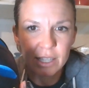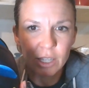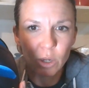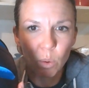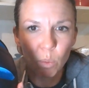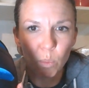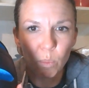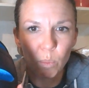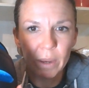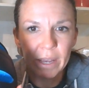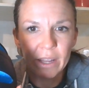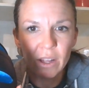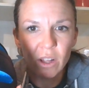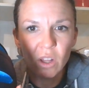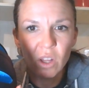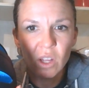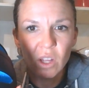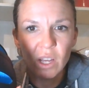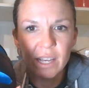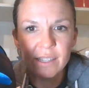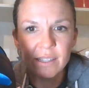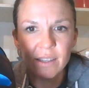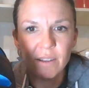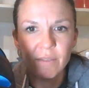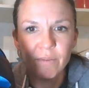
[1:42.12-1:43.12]
little wheel
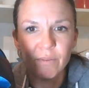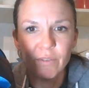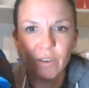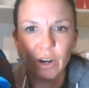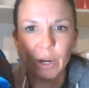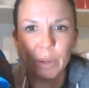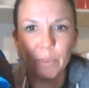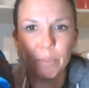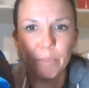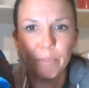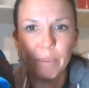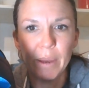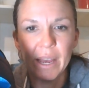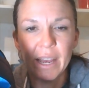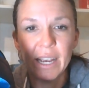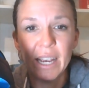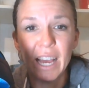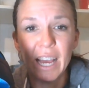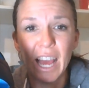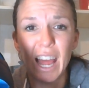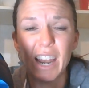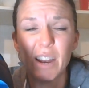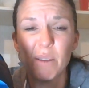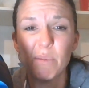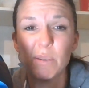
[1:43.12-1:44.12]
isn't very
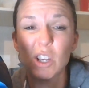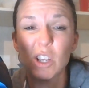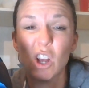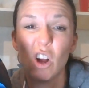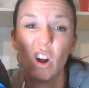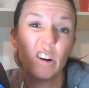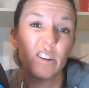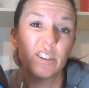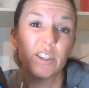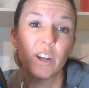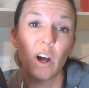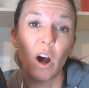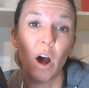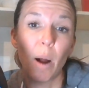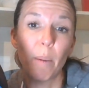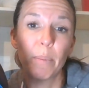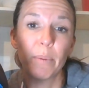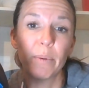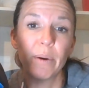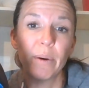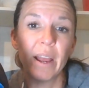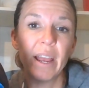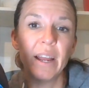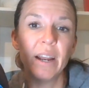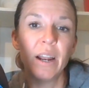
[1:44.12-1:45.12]
big and it was hard to
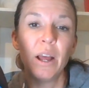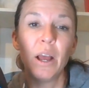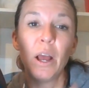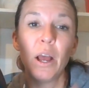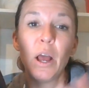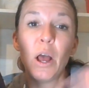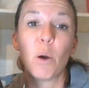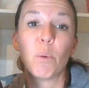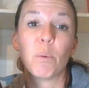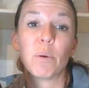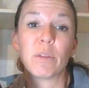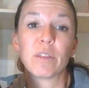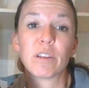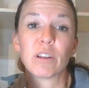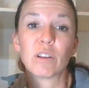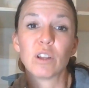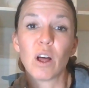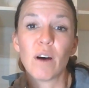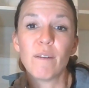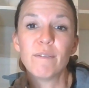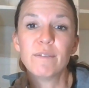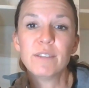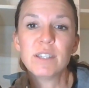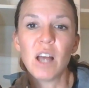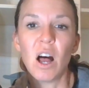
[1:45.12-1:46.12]
operate with
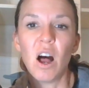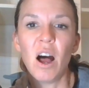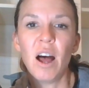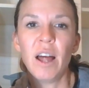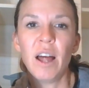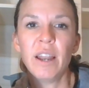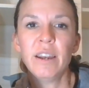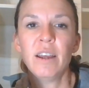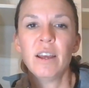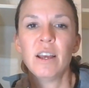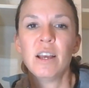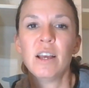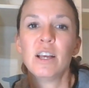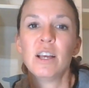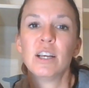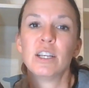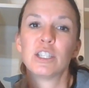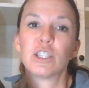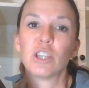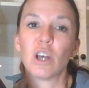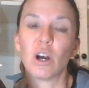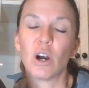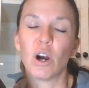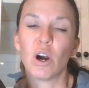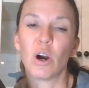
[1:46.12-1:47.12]
gloves on.
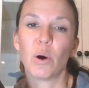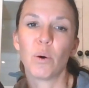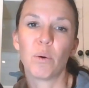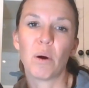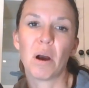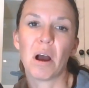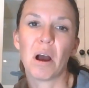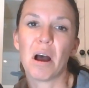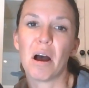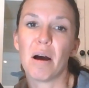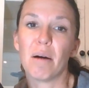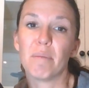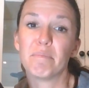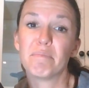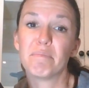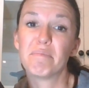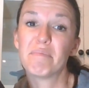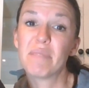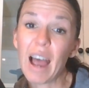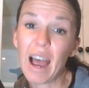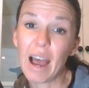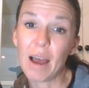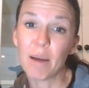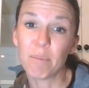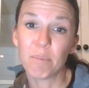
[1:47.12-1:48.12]
So um,
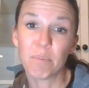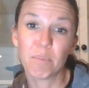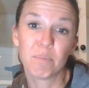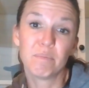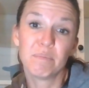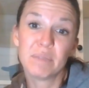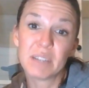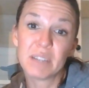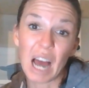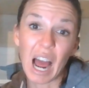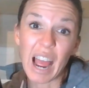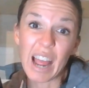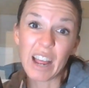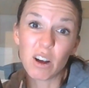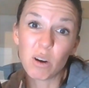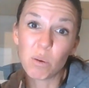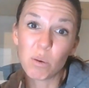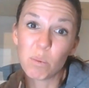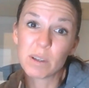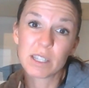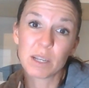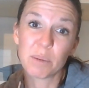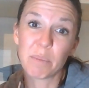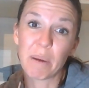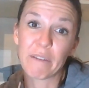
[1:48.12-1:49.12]
that dial
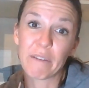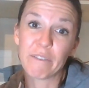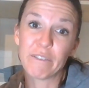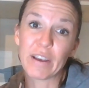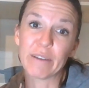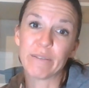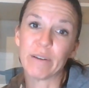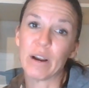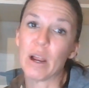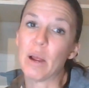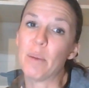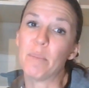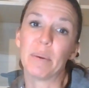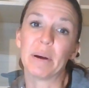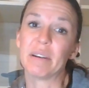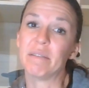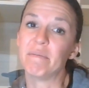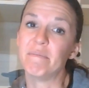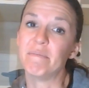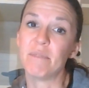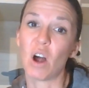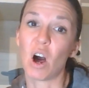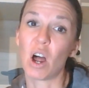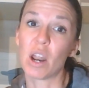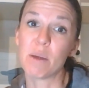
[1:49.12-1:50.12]
wasn't my favorite, but
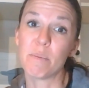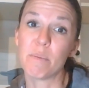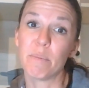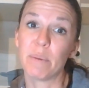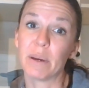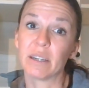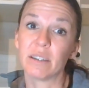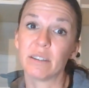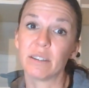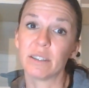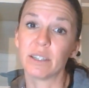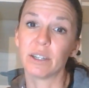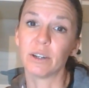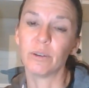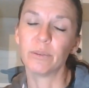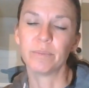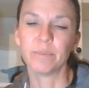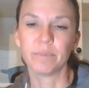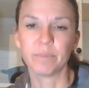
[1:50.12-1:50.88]
not a big deal.